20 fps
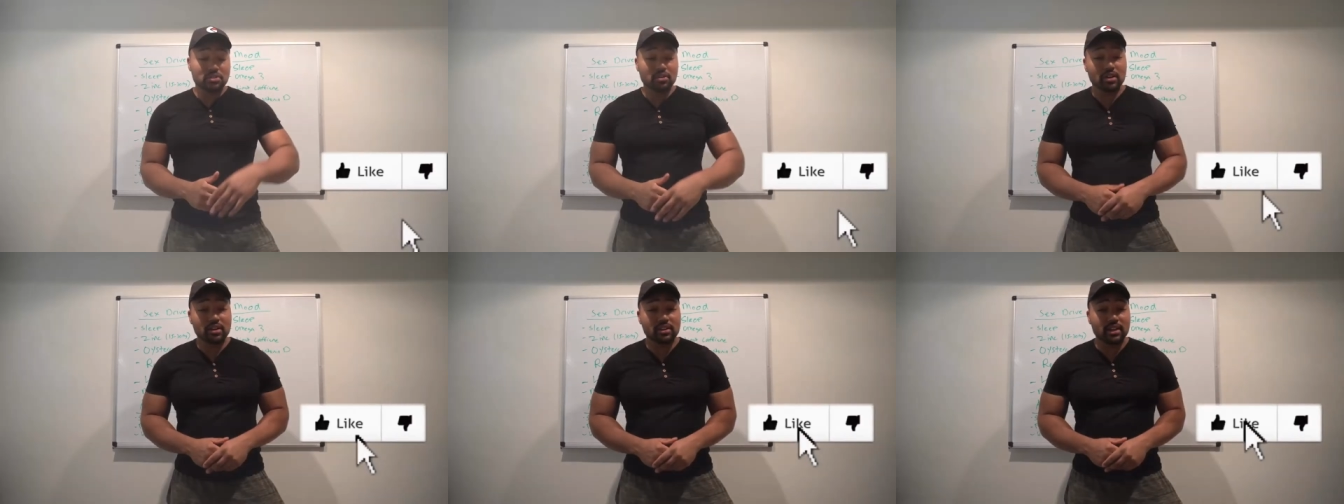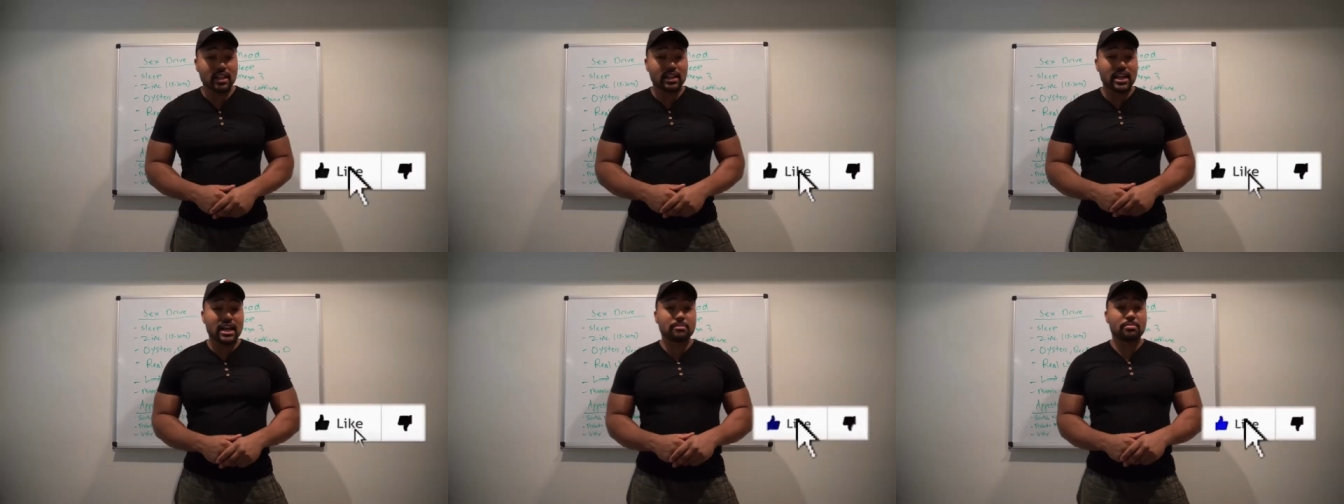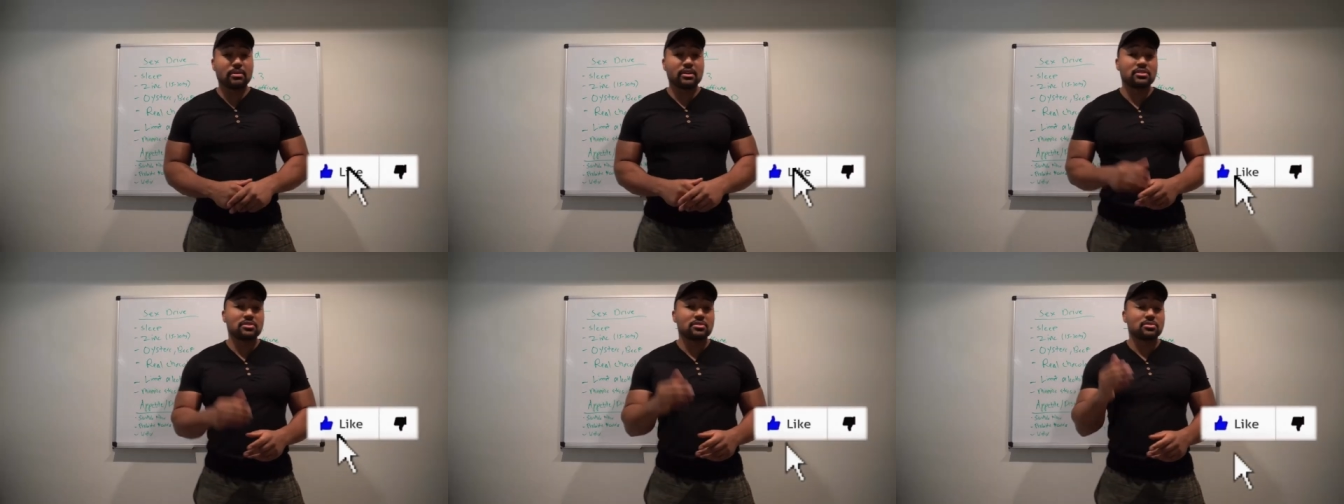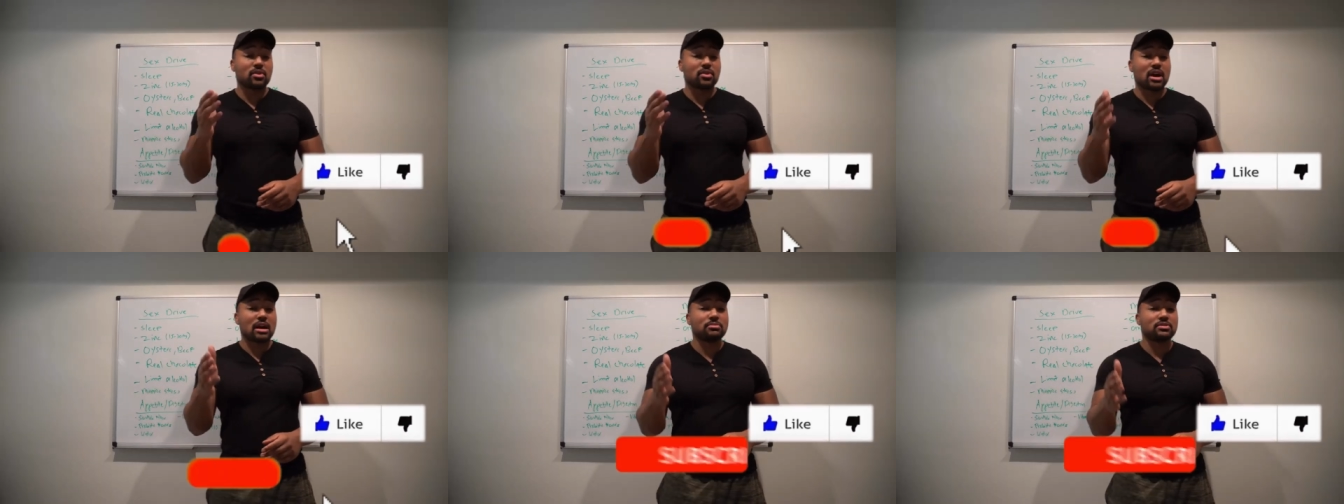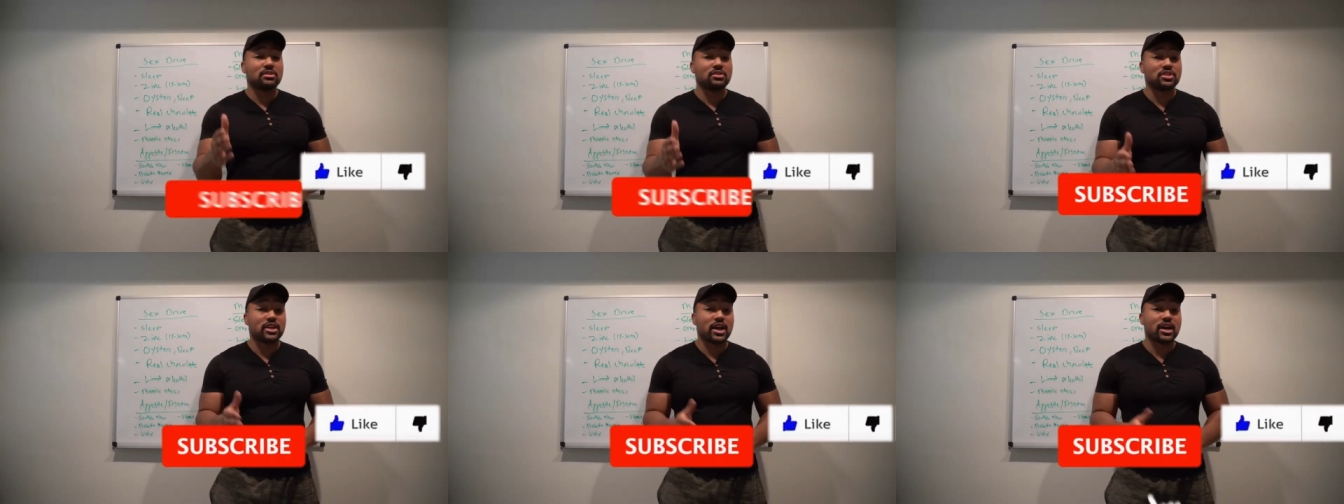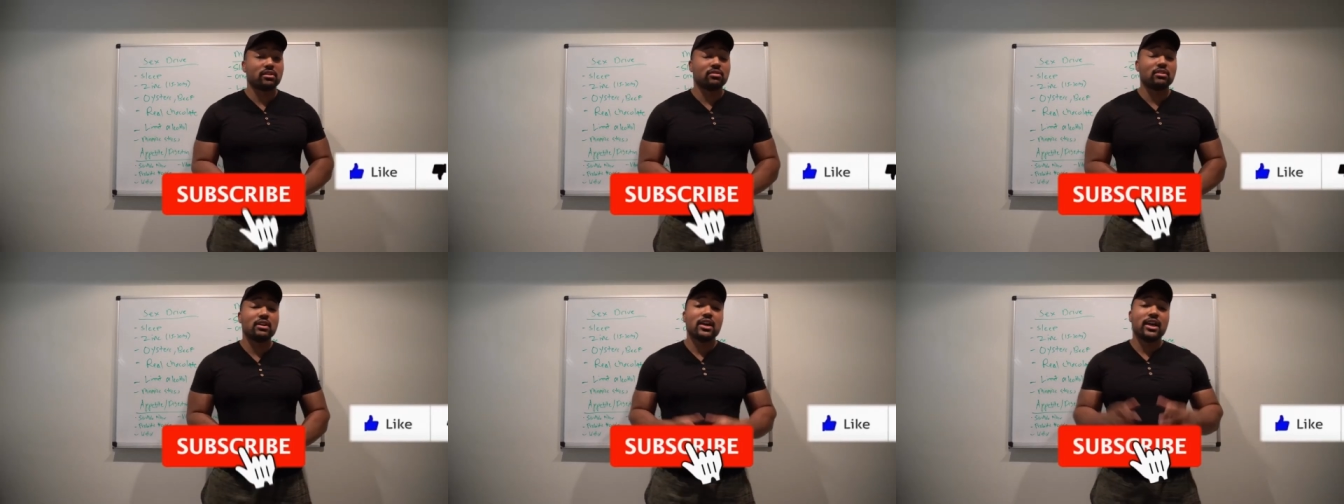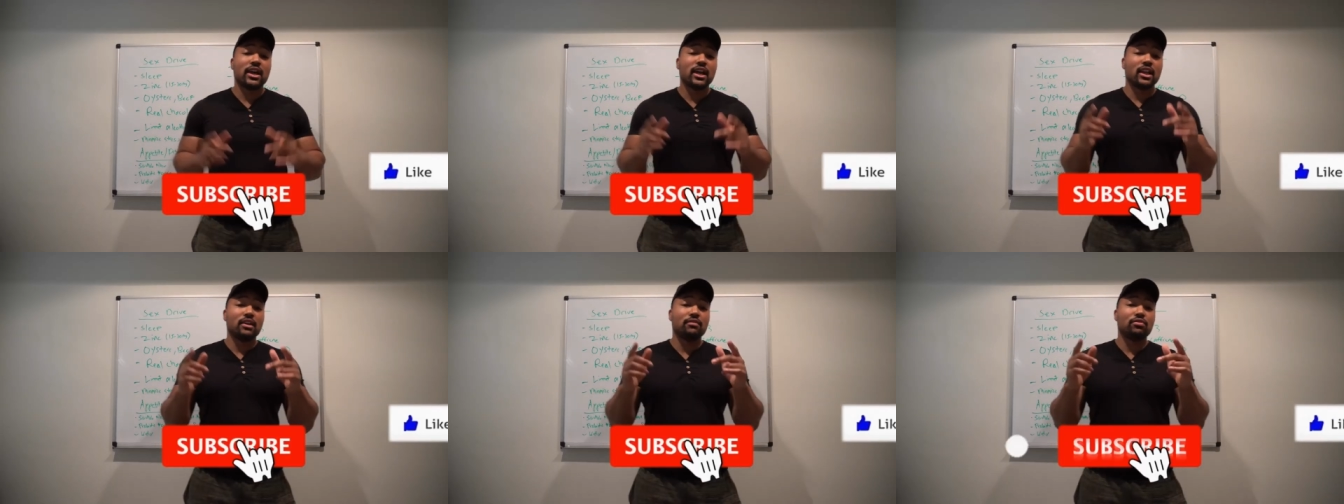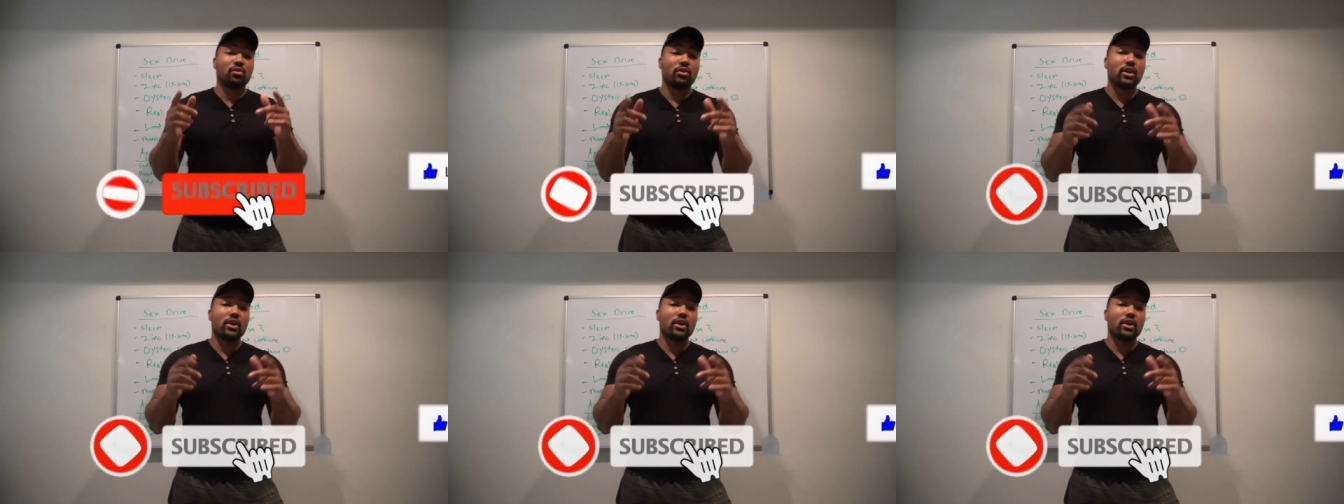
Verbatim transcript: to hit that like button, subscribe to the channel, and if you're